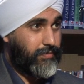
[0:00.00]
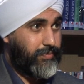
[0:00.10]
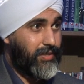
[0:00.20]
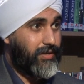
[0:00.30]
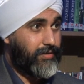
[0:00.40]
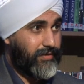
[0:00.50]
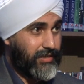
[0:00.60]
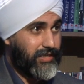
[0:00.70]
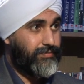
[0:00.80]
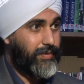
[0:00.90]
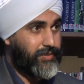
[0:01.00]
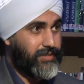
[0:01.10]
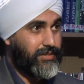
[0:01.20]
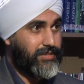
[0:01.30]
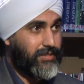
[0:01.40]
being correctly
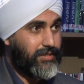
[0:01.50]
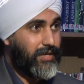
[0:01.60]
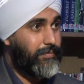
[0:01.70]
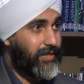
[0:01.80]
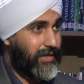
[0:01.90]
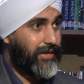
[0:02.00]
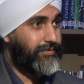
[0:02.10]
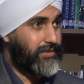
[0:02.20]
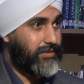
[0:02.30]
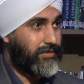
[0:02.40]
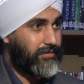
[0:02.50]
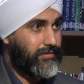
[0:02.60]
represented and being counted.